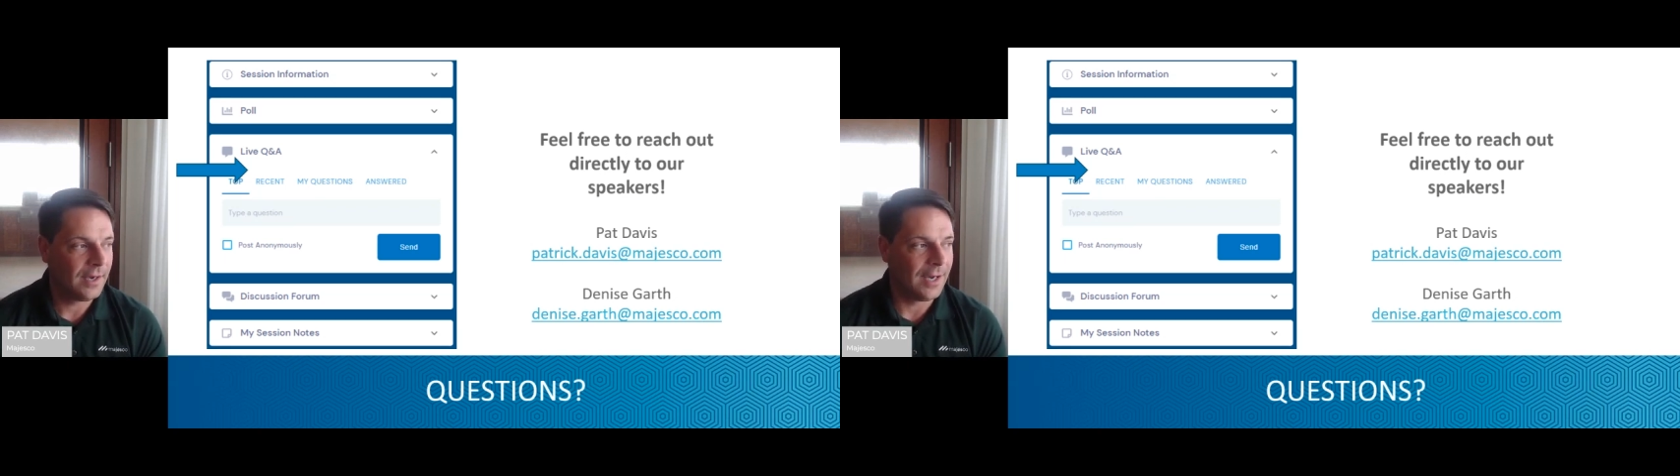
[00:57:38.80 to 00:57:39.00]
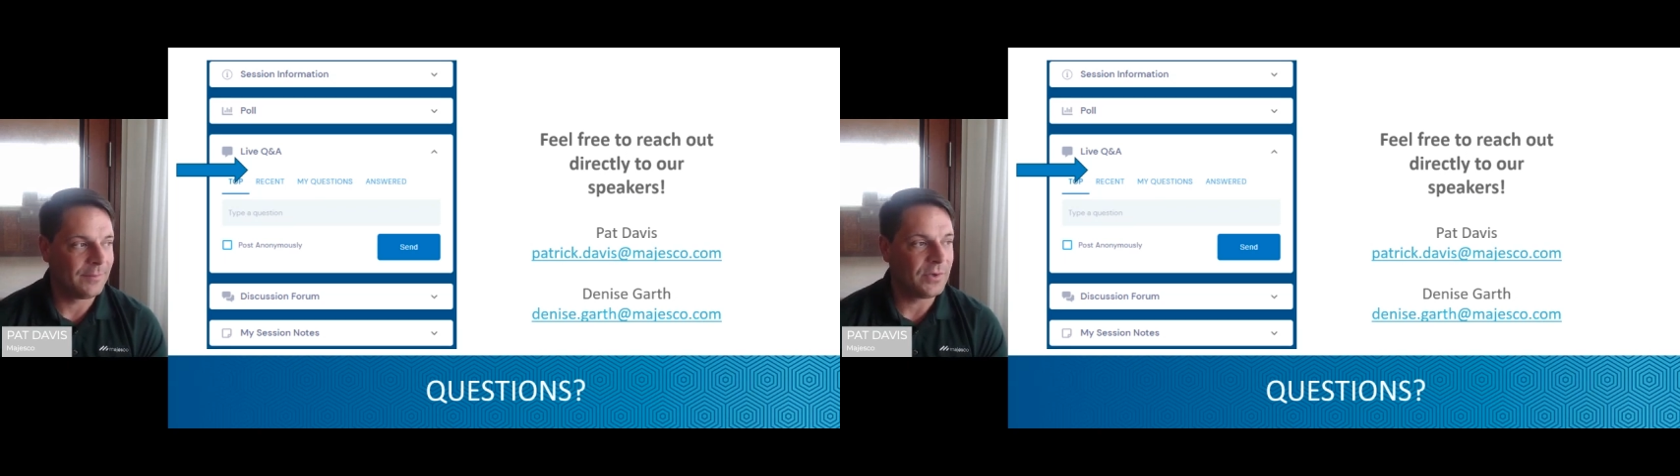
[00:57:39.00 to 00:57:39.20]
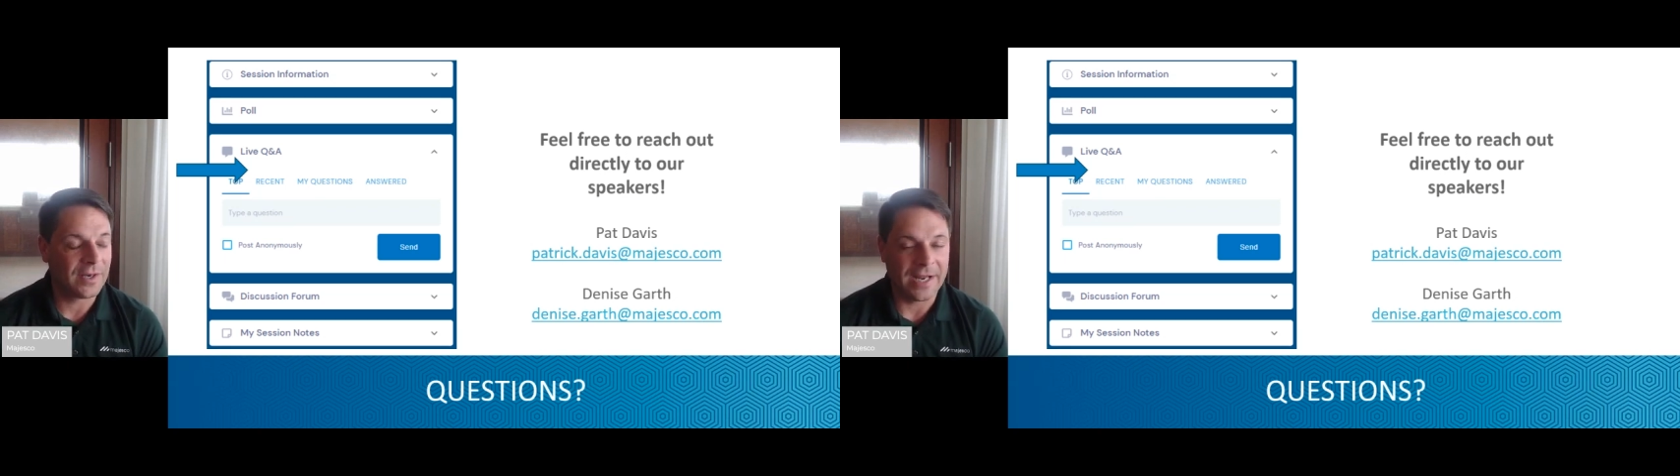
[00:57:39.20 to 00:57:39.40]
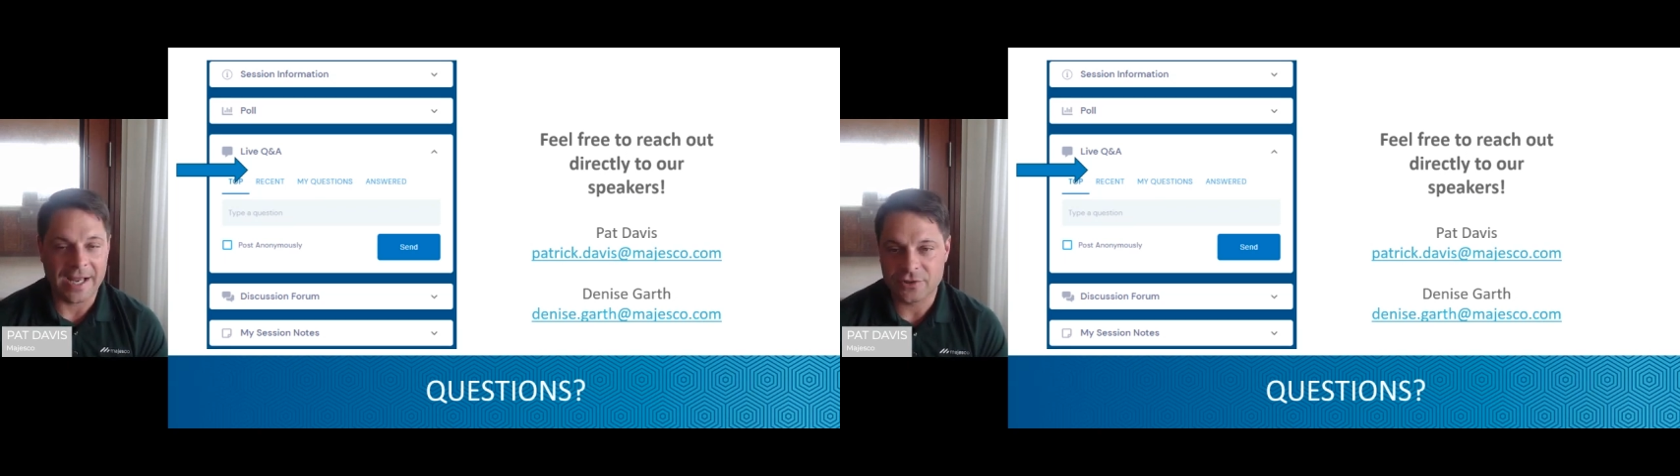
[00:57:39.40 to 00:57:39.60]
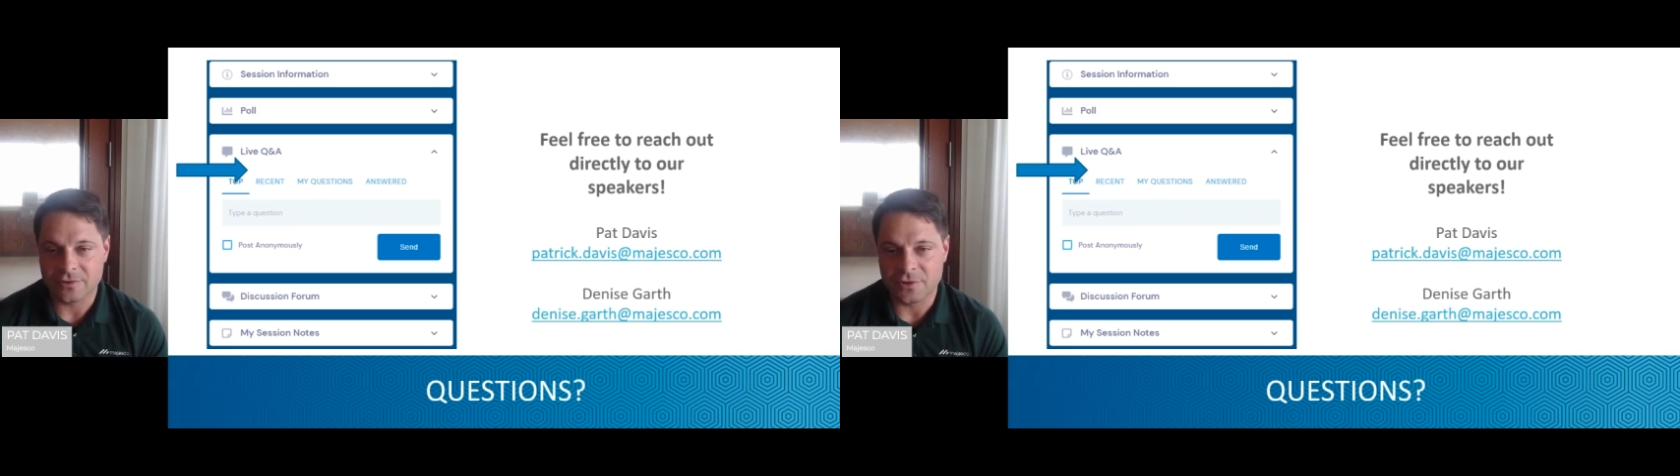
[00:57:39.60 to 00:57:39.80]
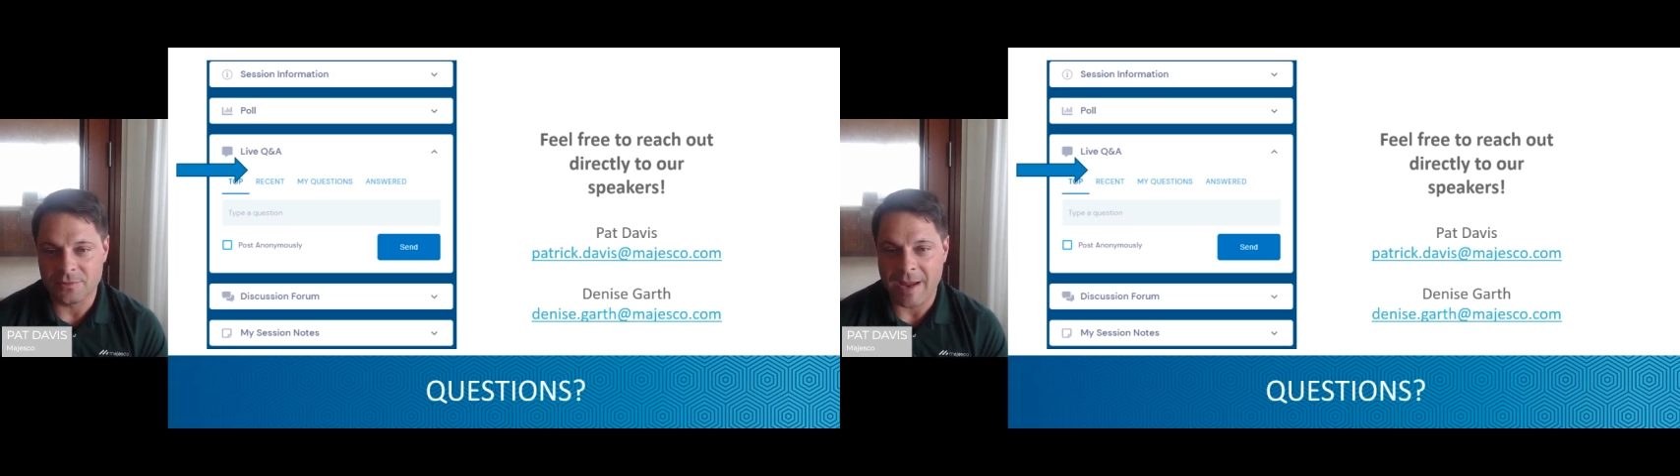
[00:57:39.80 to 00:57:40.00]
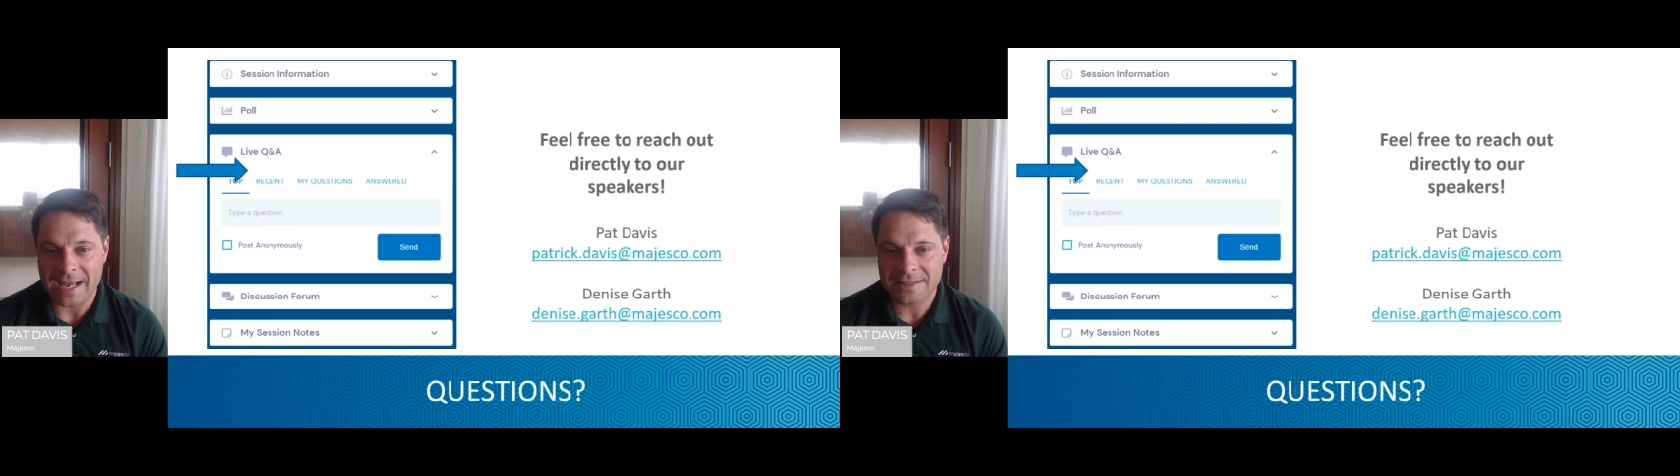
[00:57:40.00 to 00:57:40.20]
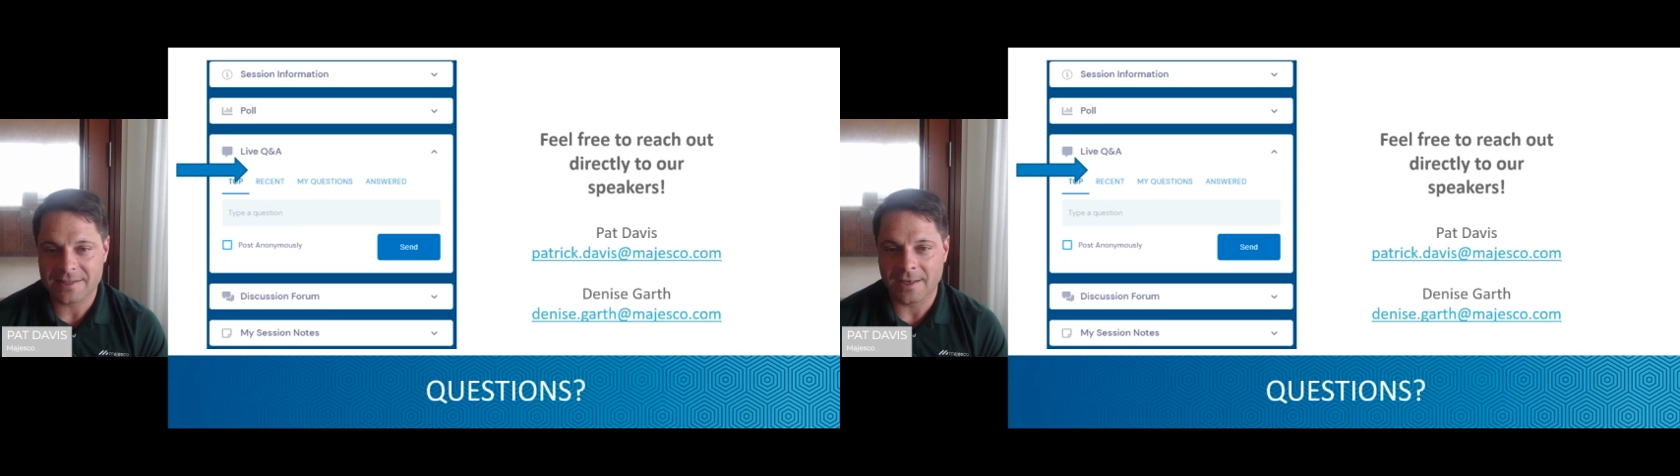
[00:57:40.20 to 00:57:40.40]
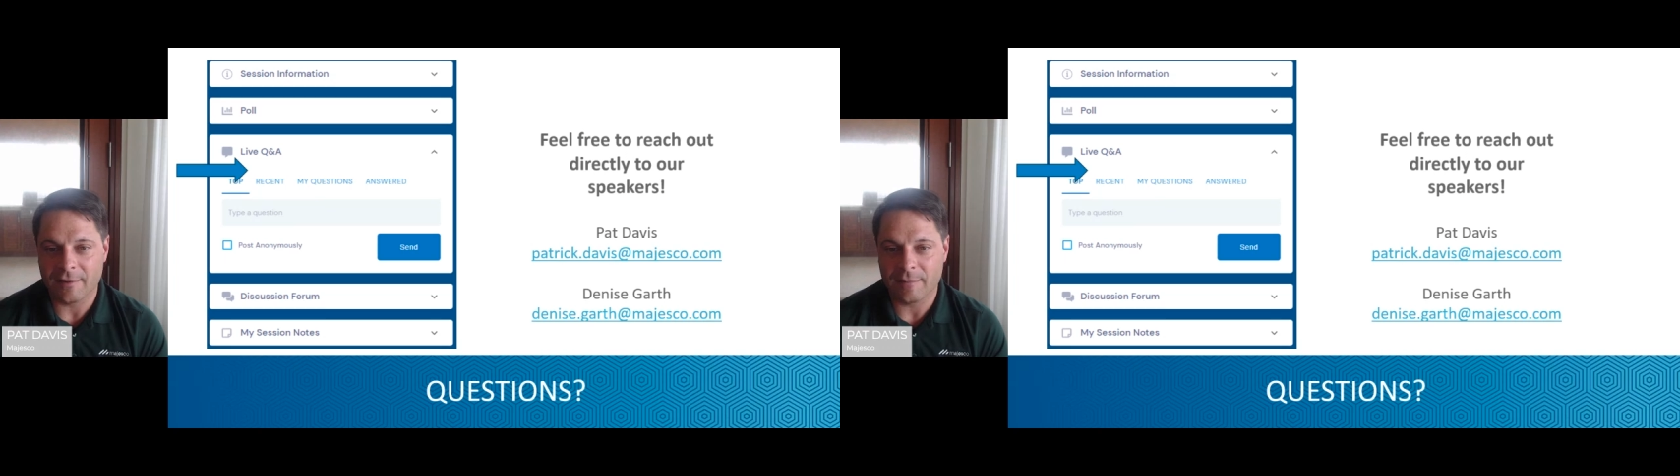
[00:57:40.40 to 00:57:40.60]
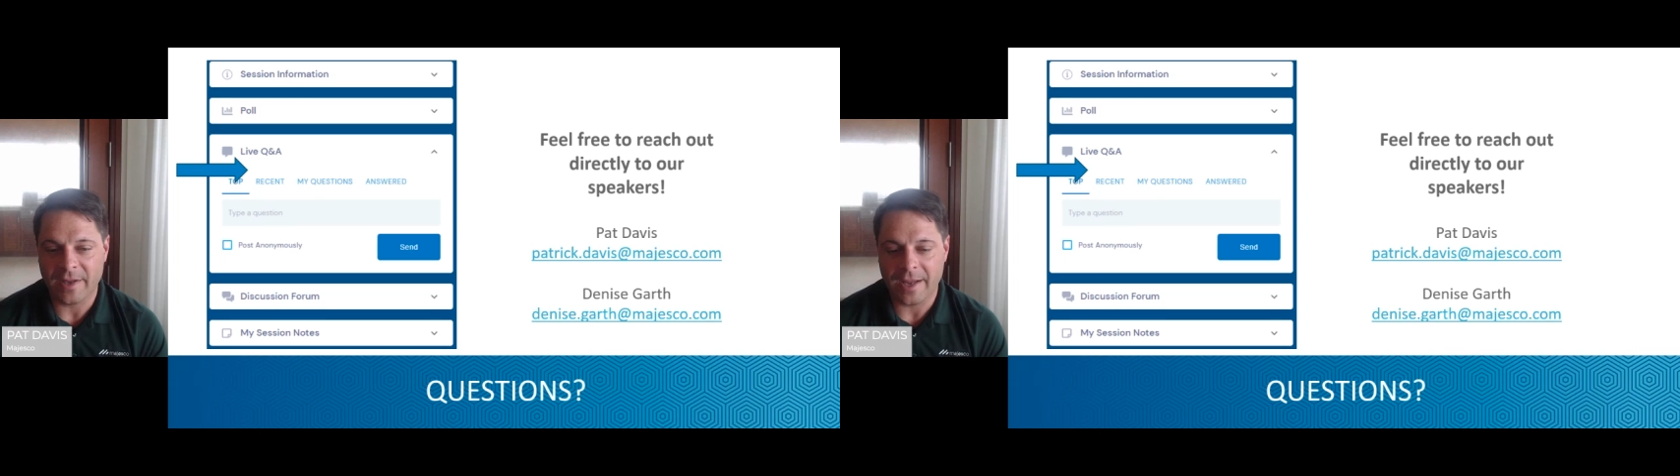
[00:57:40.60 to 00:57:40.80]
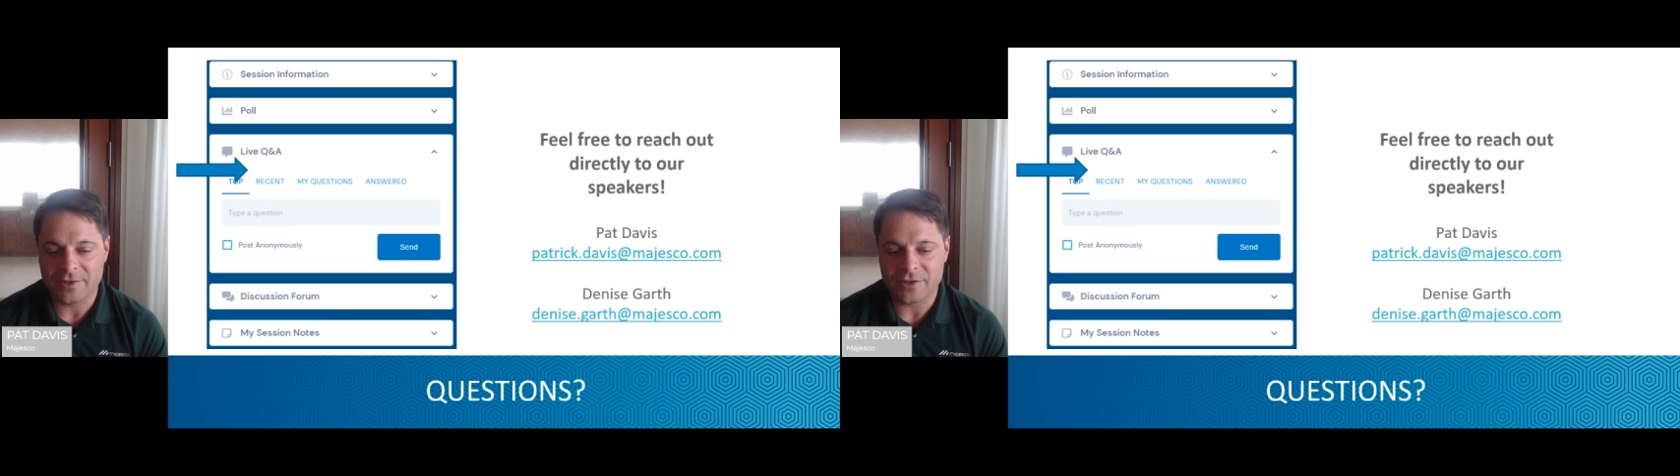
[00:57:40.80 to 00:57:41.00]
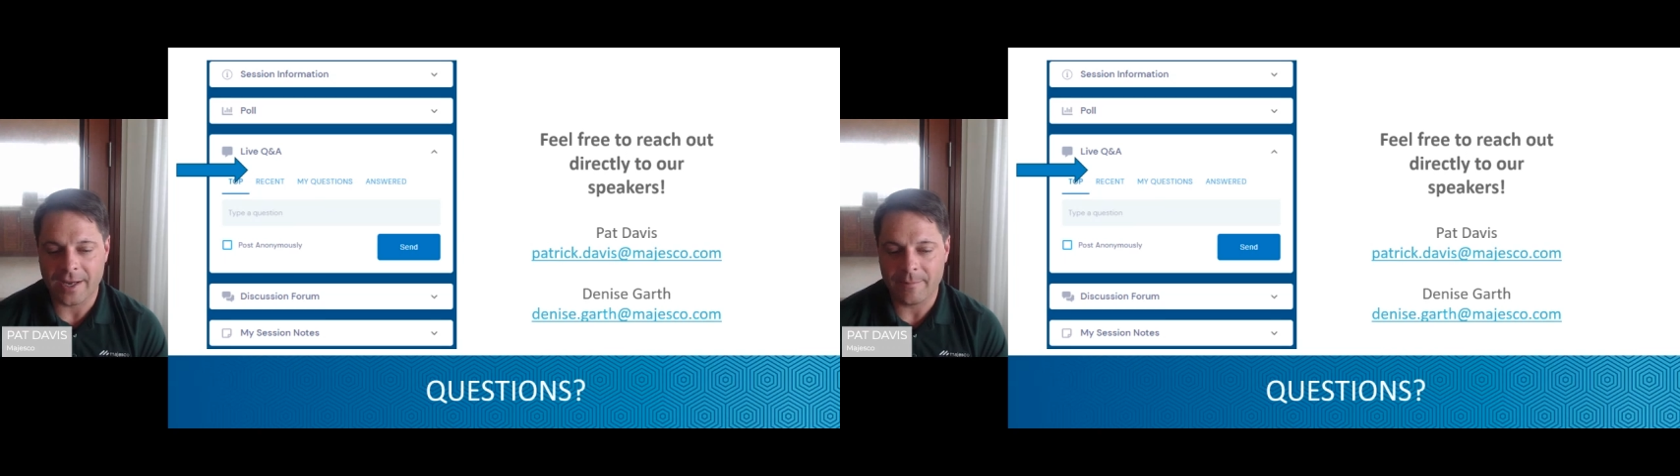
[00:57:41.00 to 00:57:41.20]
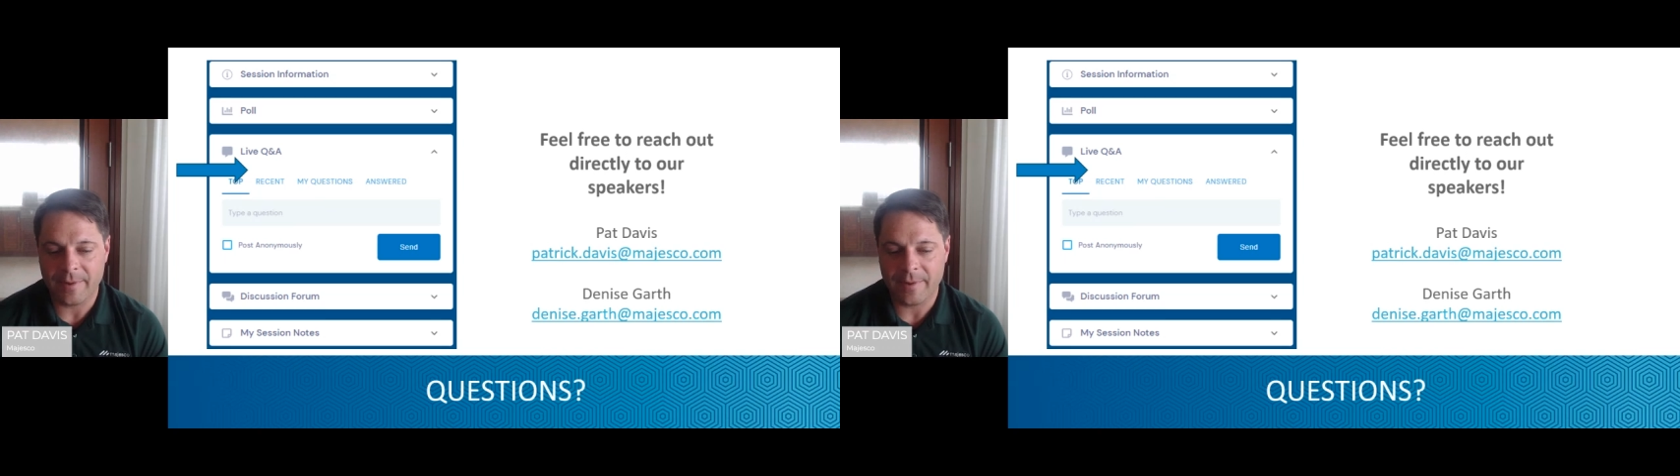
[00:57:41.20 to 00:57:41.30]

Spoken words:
you can actually do masking of PHI,